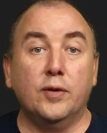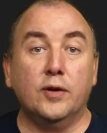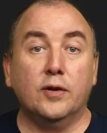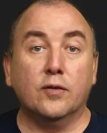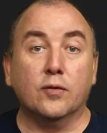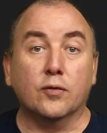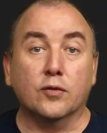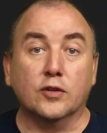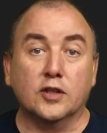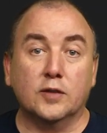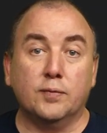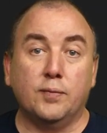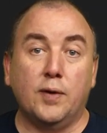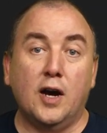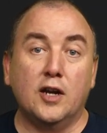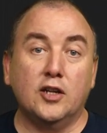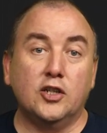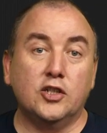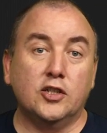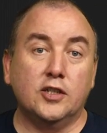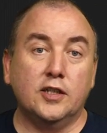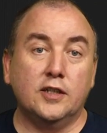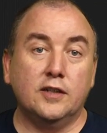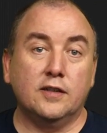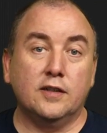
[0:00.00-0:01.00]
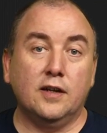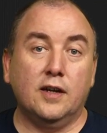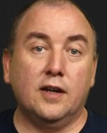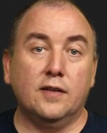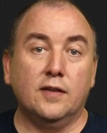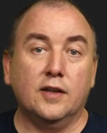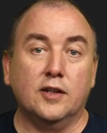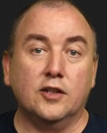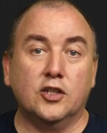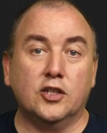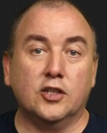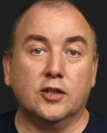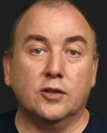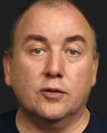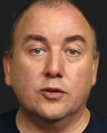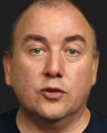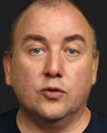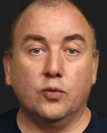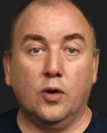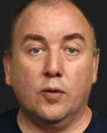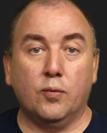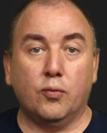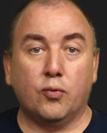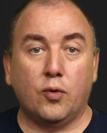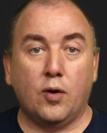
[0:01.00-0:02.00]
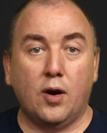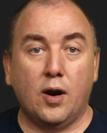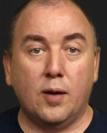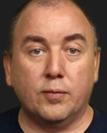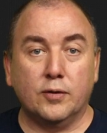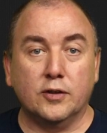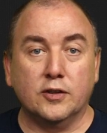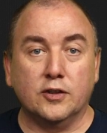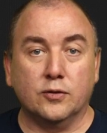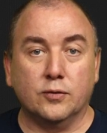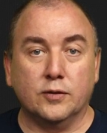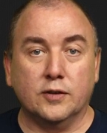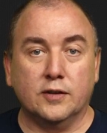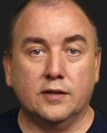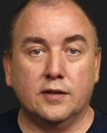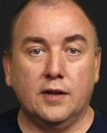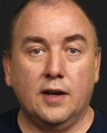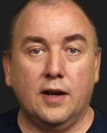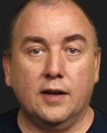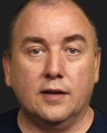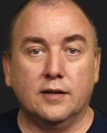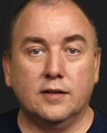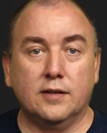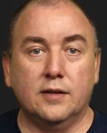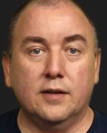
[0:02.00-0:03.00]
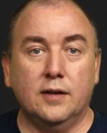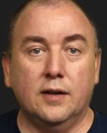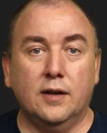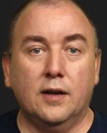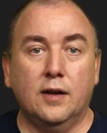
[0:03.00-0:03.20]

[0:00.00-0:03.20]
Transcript: build a response JSON that shows what properties we set.